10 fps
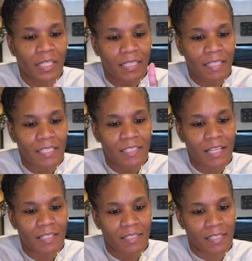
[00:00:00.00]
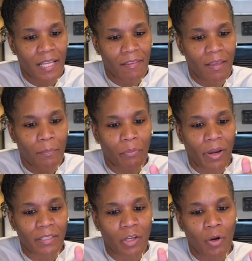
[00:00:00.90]
This does say that
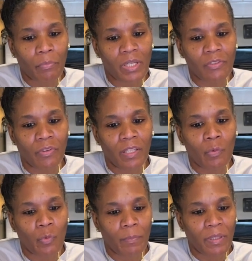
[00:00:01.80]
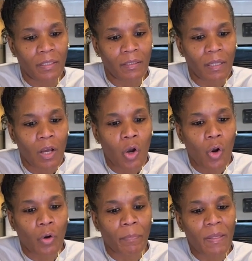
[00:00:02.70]
pregnant or breastfeeding women
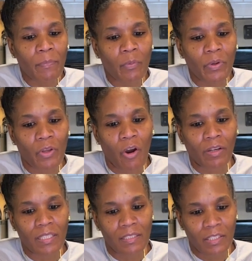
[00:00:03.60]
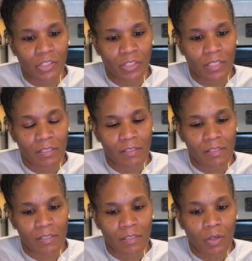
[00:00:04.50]
or people with heart
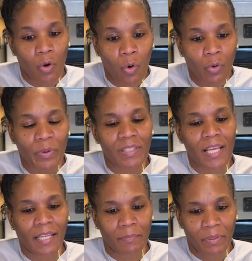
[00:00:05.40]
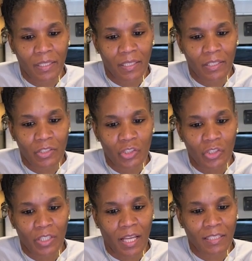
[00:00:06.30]
conditions or with diabetes should
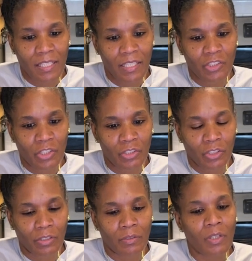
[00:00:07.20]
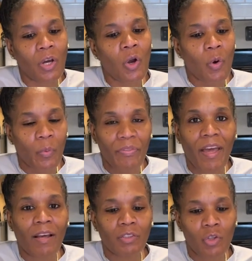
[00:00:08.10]
not take ginger
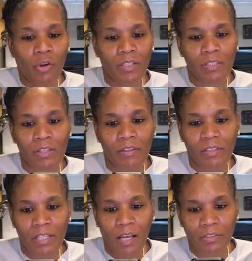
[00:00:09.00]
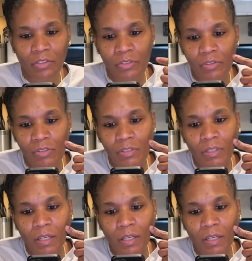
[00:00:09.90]
without talking to their doctors.